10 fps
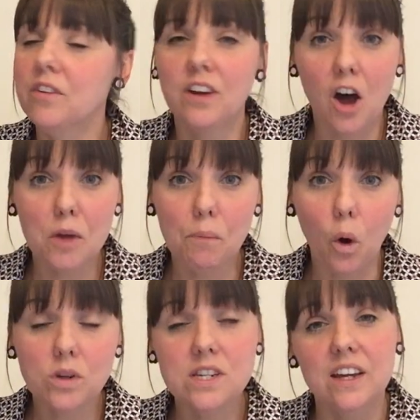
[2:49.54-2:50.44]

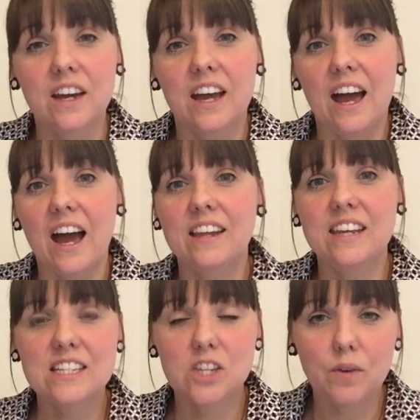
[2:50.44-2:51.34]
and
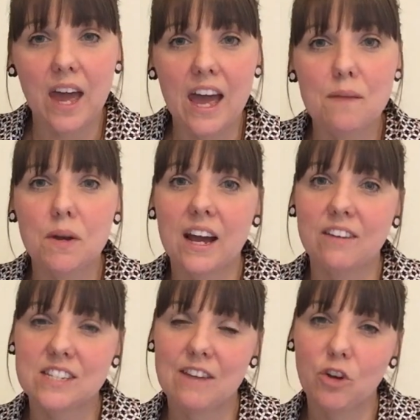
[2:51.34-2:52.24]
it's okay, but I
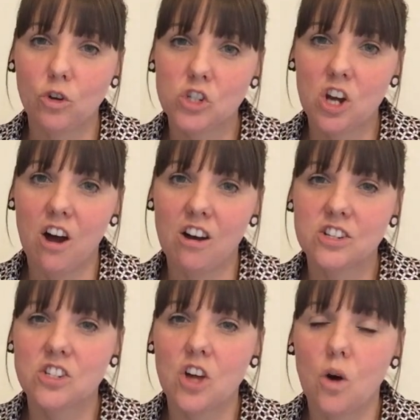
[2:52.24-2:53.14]
have to have it on
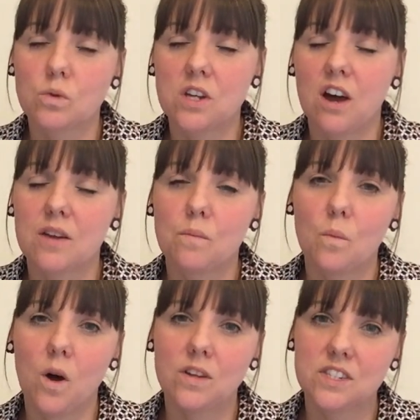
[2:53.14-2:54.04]
charge the whole time
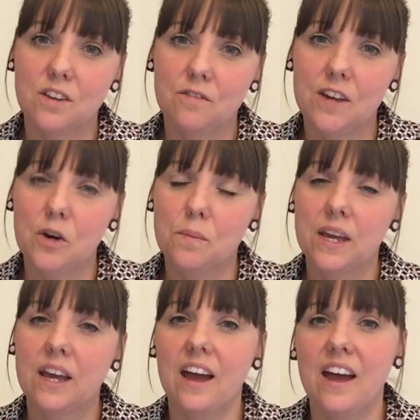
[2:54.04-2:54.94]
whilst I'm
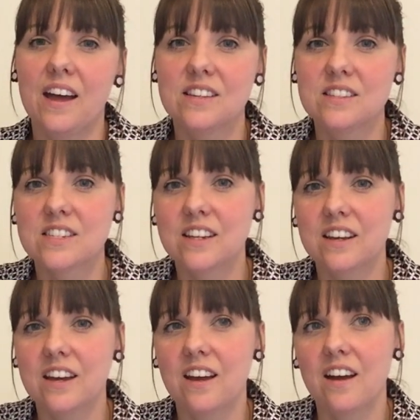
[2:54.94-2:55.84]
filming. And
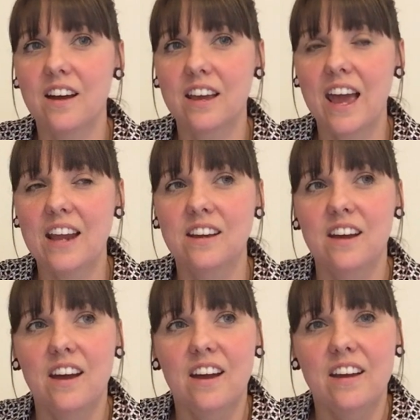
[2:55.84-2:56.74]
again,
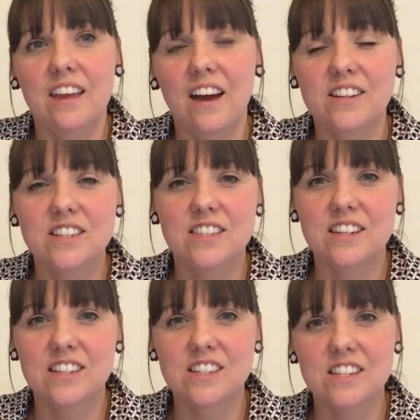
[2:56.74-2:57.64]
yeah,
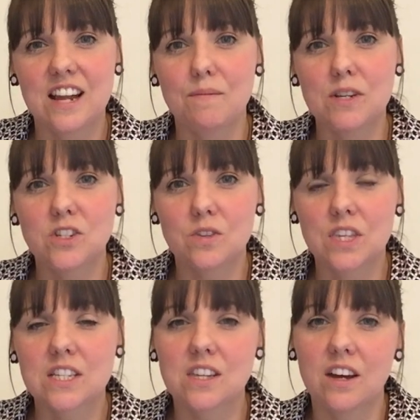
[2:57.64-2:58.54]
just it doesn't let me do
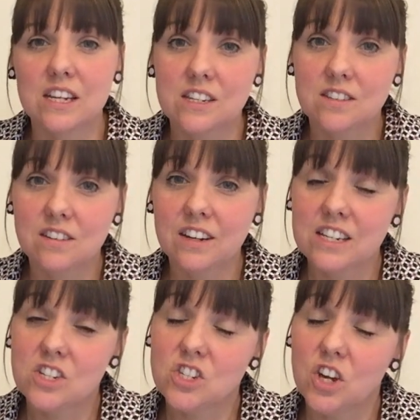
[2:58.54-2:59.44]
things that I
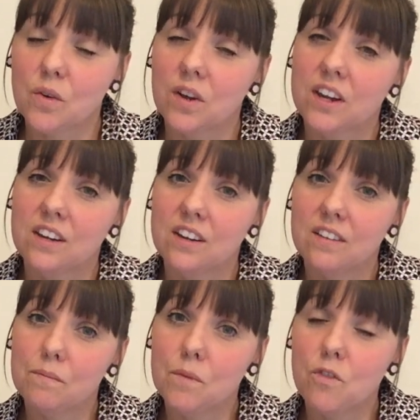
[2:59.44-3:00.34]
need to do. And
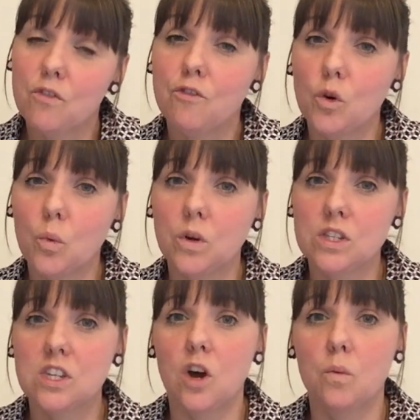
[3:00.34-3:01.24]
moving
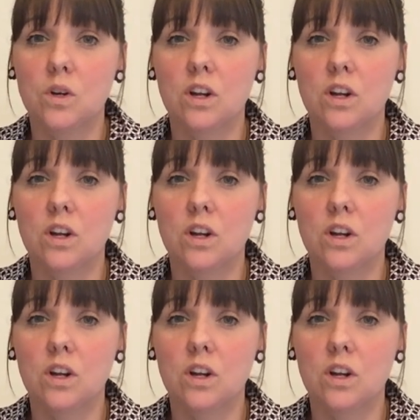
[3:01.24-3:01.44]
forwards, I